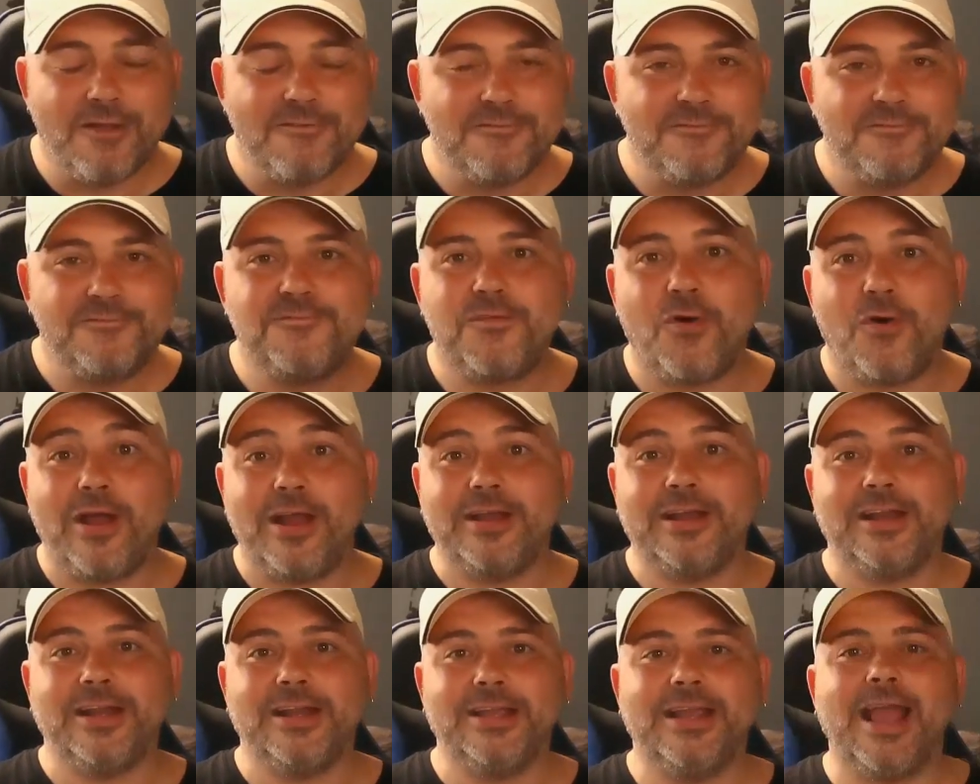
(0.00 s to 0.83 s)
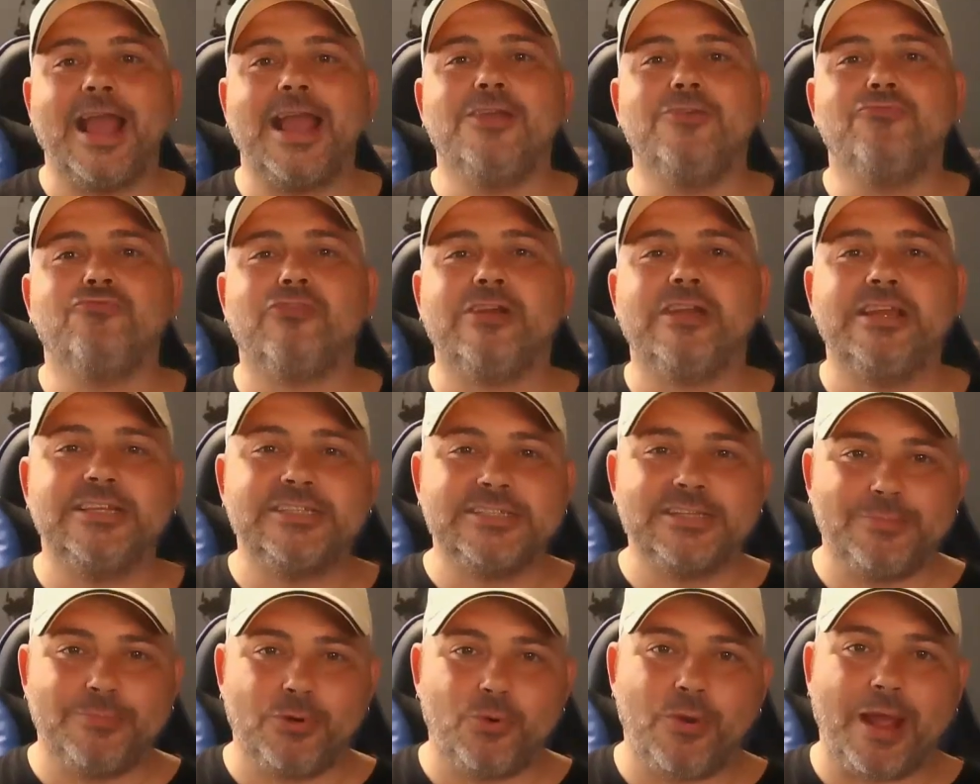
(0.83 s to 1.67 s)
Finally, a
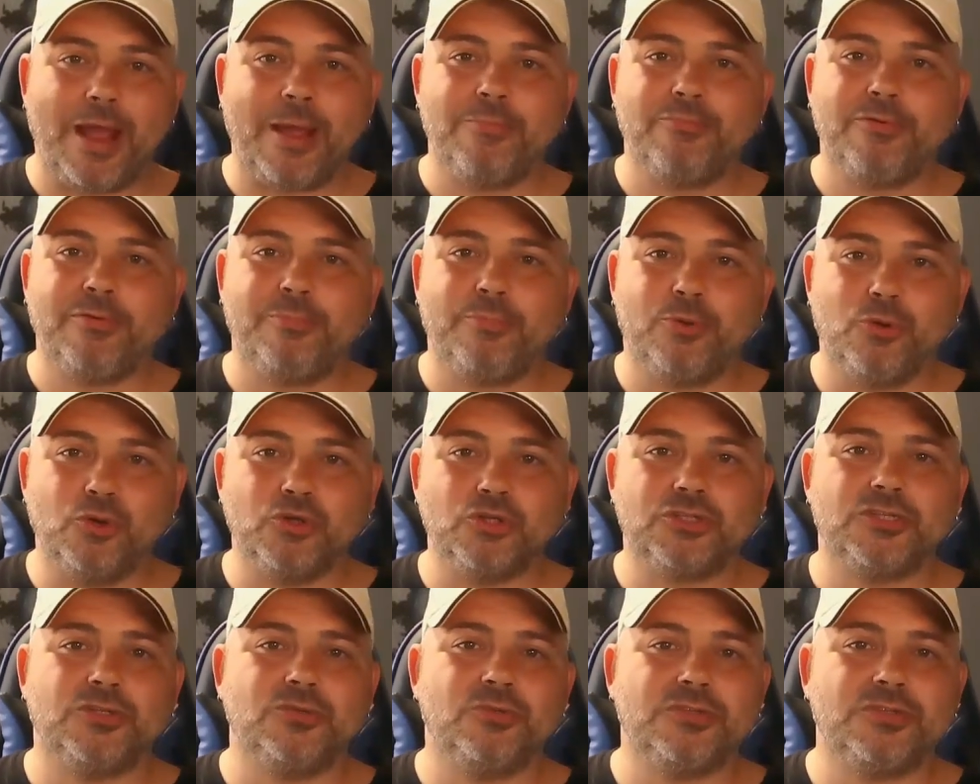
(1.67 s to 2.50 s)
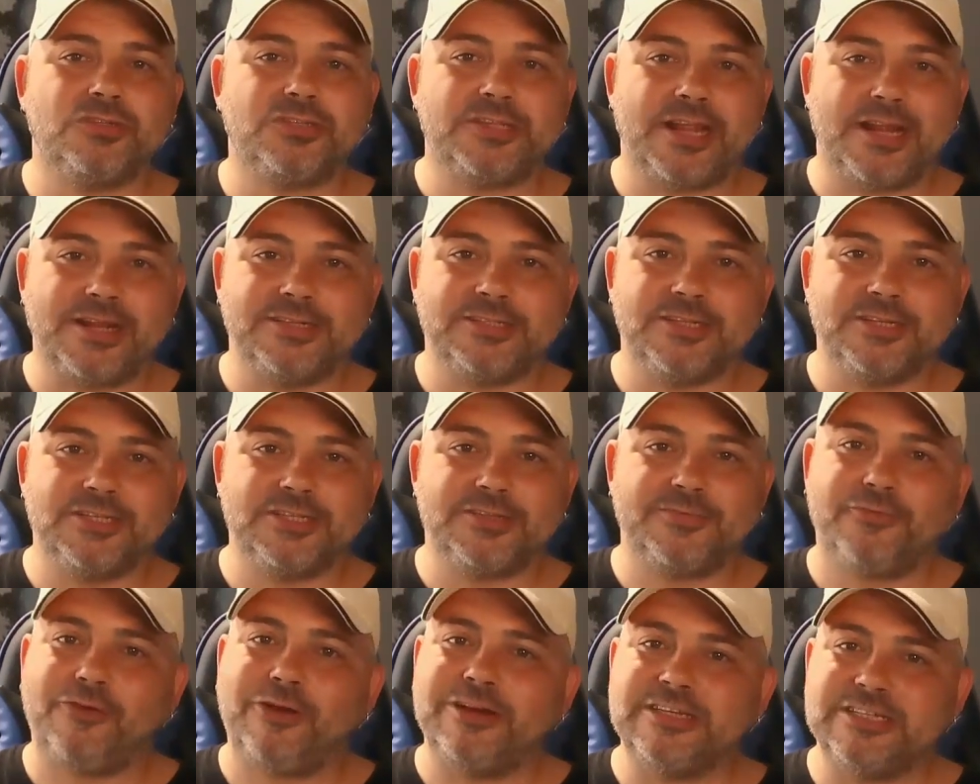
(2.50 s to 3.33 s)
reasonable and proportionate
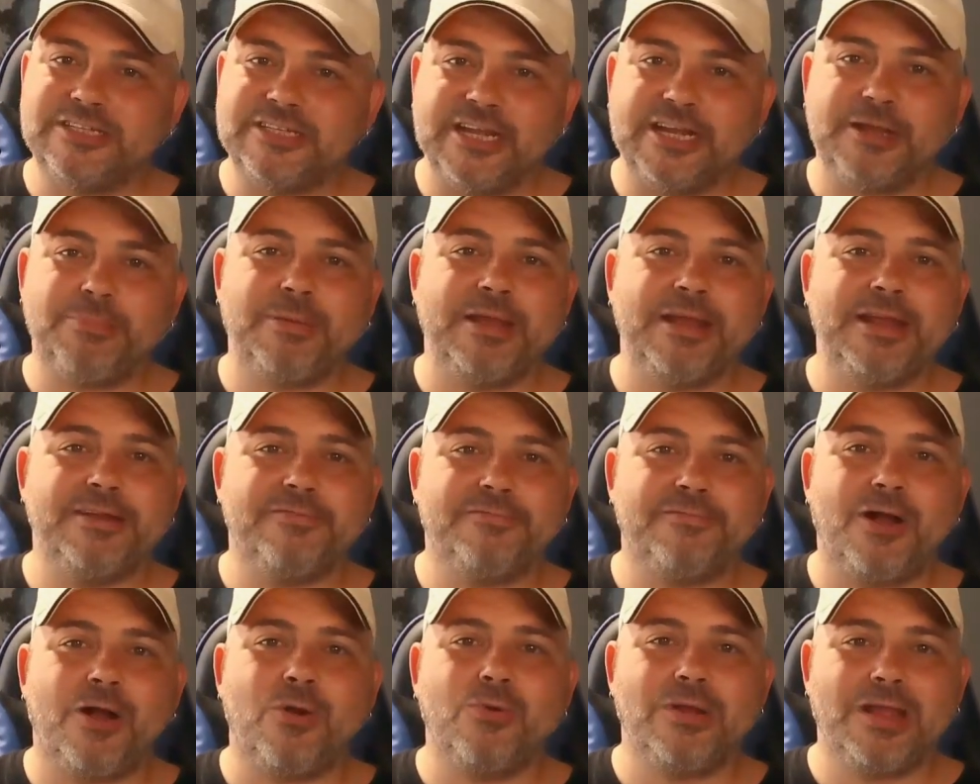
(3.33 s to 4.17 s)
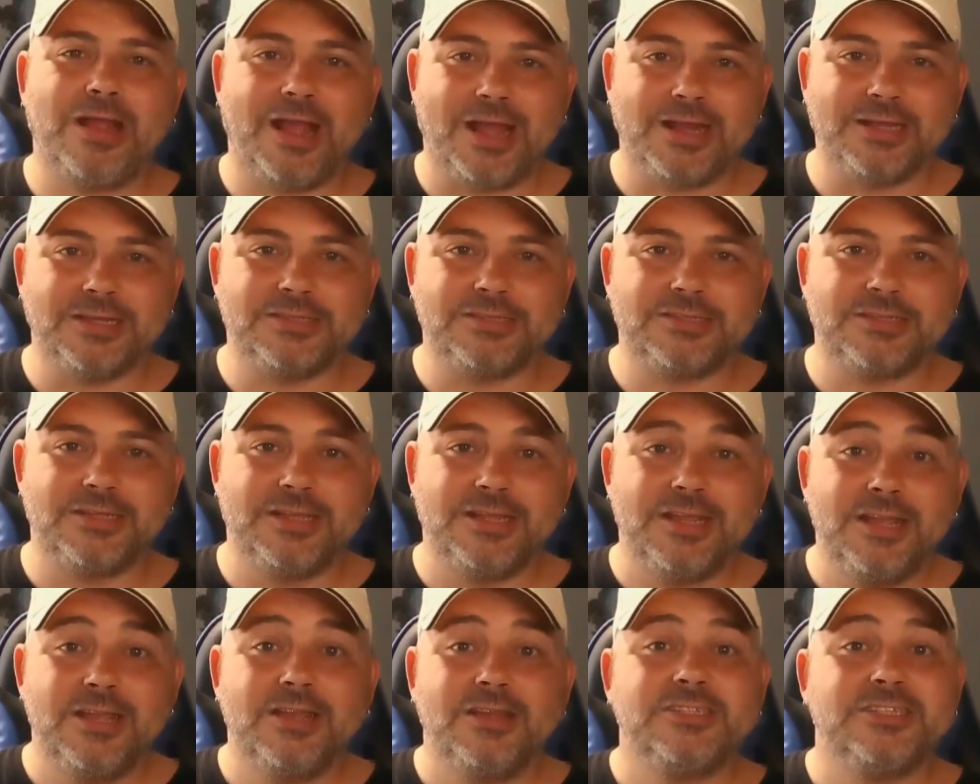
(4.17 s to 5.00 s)
sentence for a sick paedophile cunt.
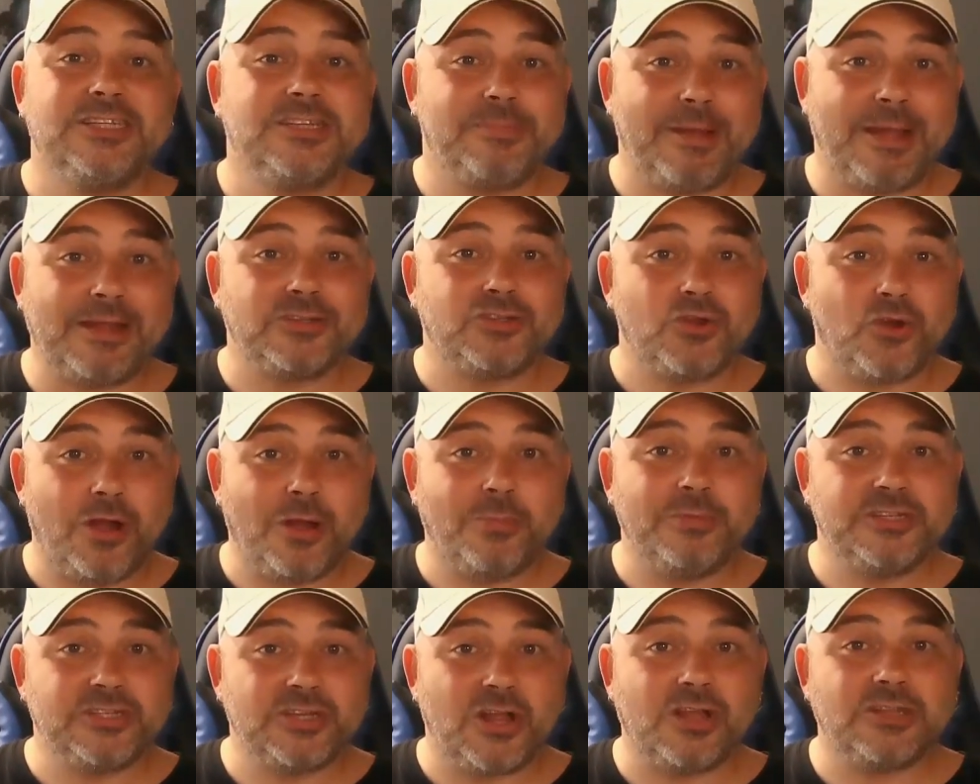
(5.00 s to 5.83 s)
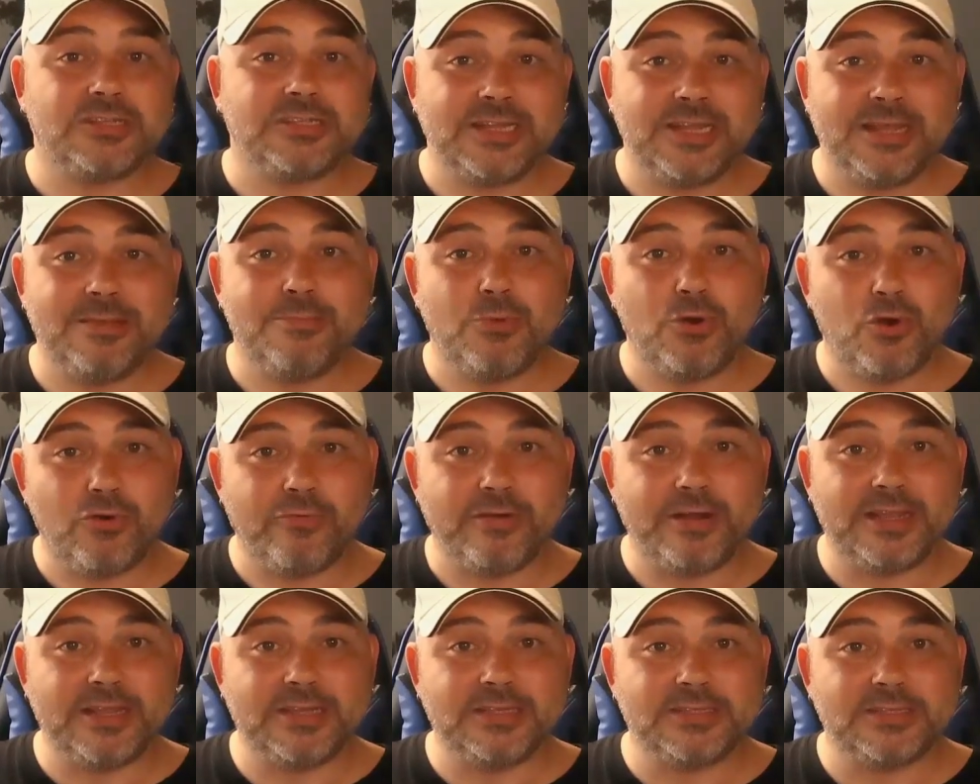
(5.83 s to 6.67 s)
It's about time we start seeing more
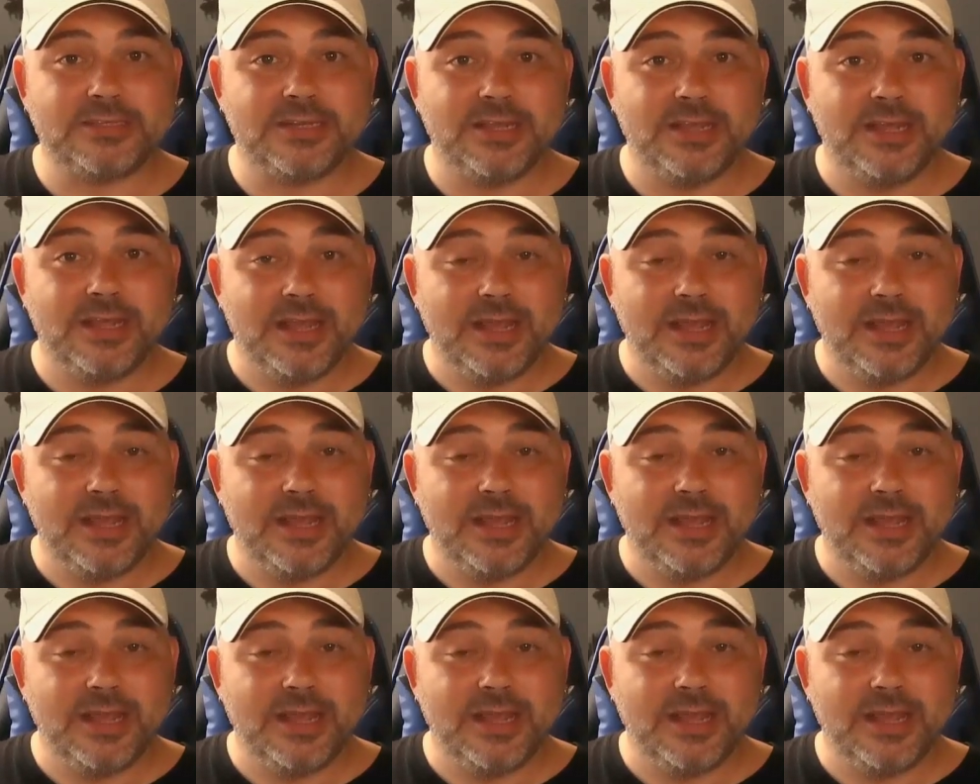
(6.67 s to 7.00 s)
of this.